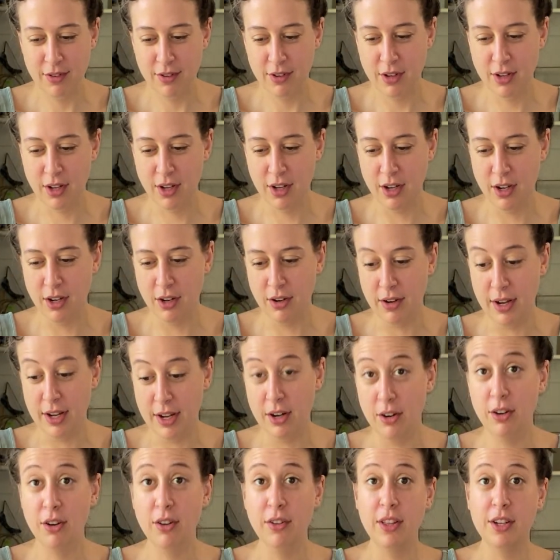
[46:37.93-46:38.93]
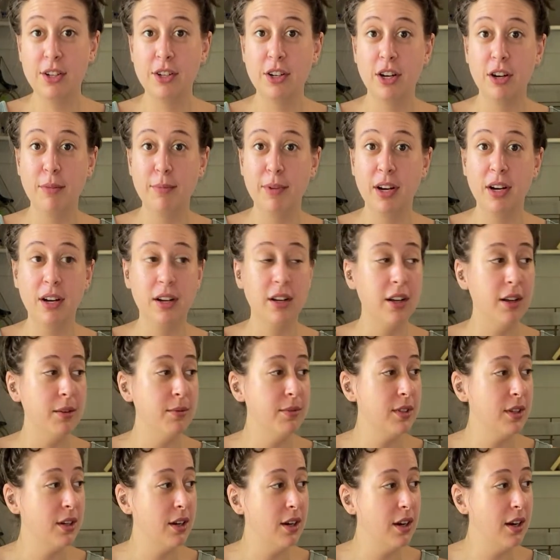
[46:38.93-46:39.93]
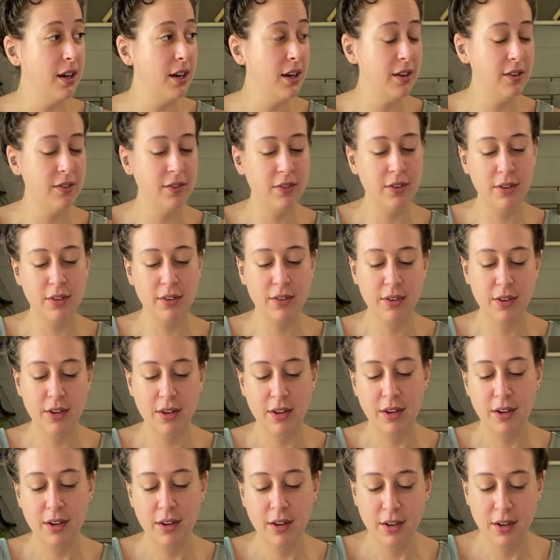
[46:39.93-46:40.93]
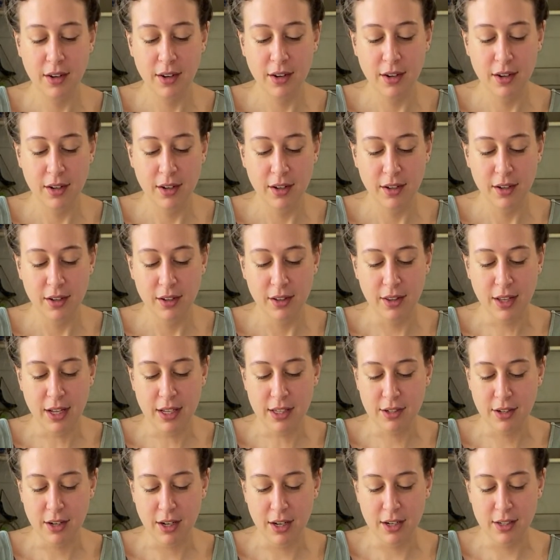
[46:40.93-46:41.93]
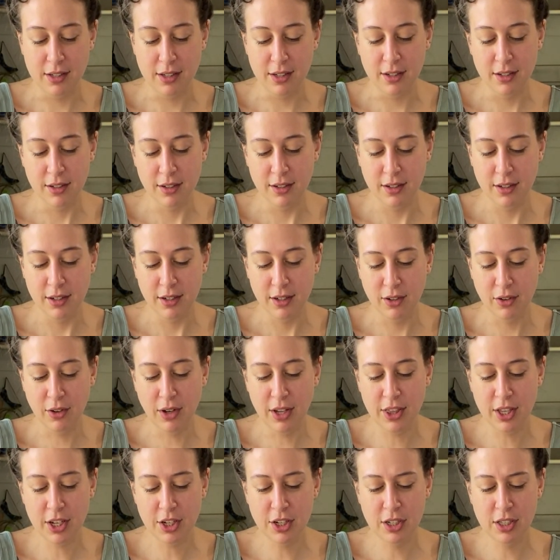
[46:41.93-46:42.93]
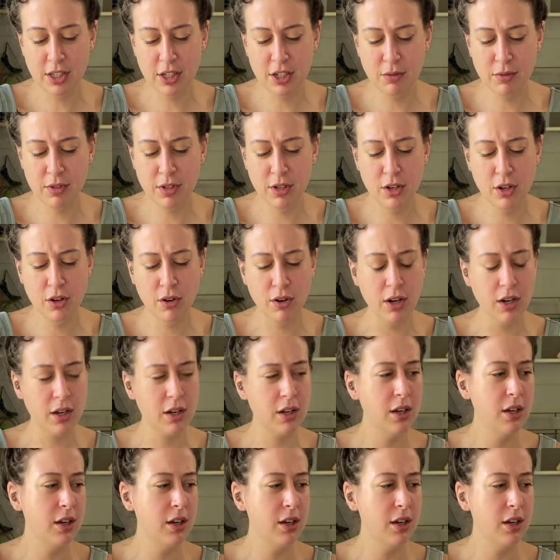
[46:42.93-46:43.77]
Oh, I don't know that you're in America. I'm sorry. That's crazy. Well, I thought she said she was in New York.